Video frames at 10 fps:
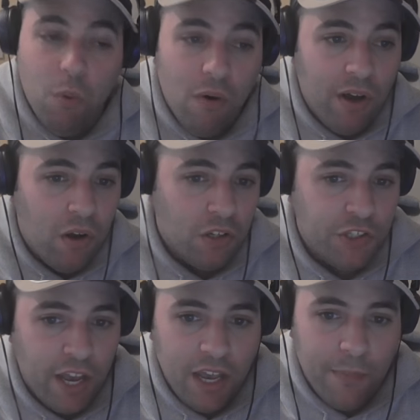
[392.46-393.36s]
What have I got to
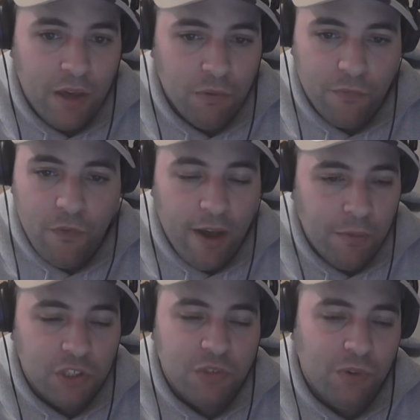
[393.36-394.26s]
say about, well, the
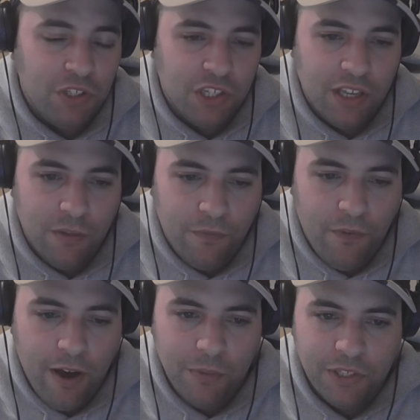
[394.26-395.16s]
fight was, once again, the
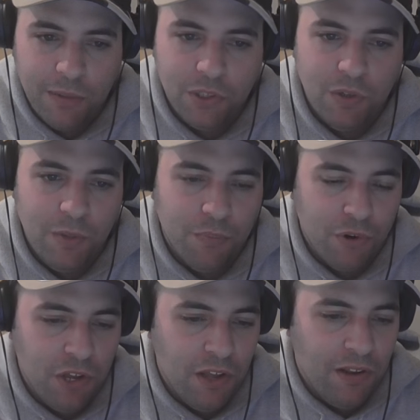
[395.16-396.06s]
fight was absolutely
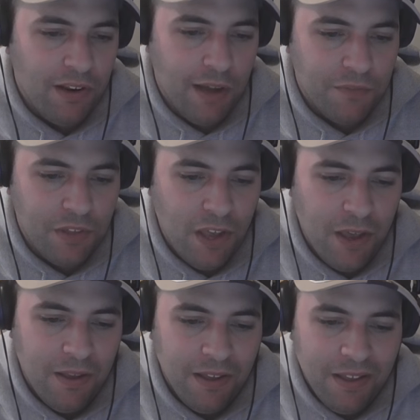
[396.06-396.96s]
brilliant. I loved
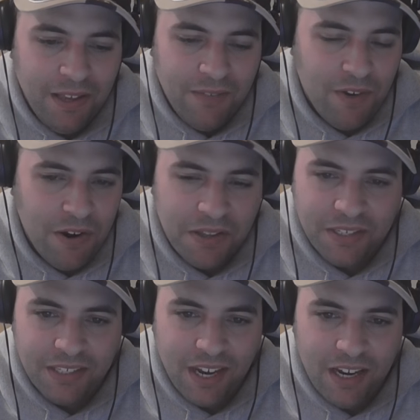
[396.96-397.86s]
it. Very
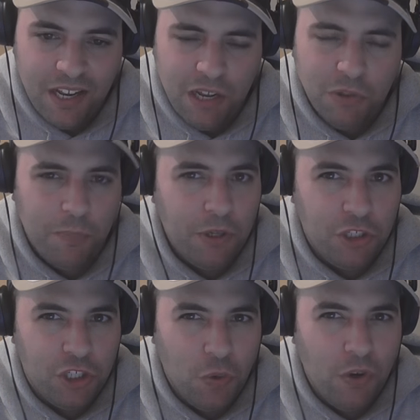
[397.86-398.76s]
entertaining. It was a bit
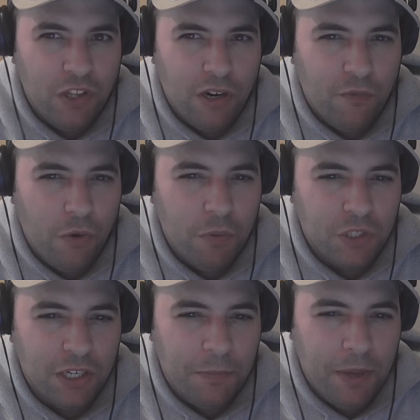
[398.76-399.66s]
shorter than I thought it
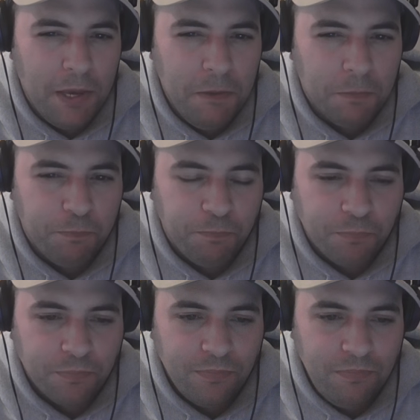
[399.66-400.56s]
was going to be.
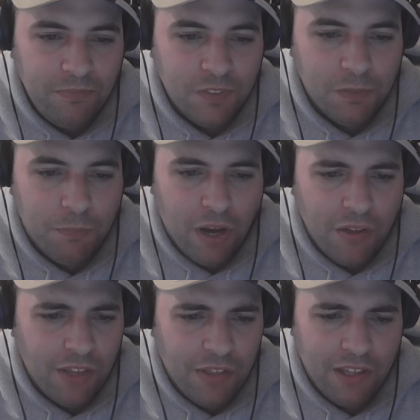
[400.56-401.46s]

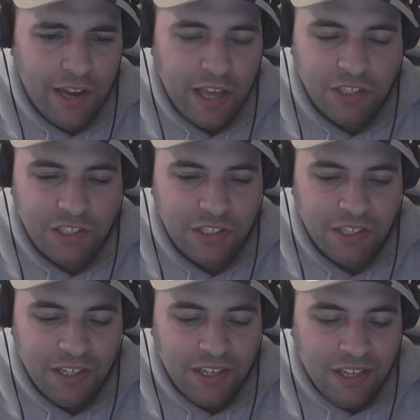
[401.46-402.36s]
But nonetheless,
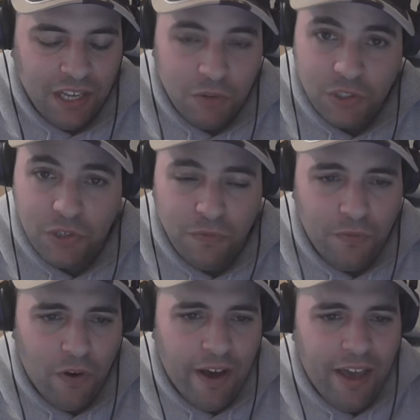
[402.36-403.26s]
it was a good
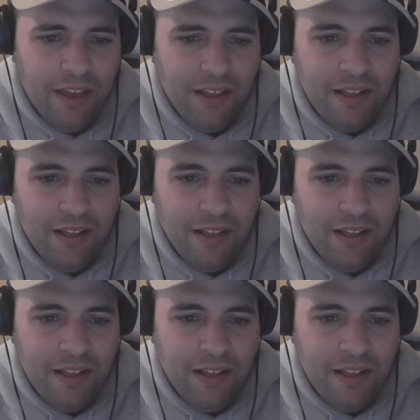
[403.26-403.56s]
fight.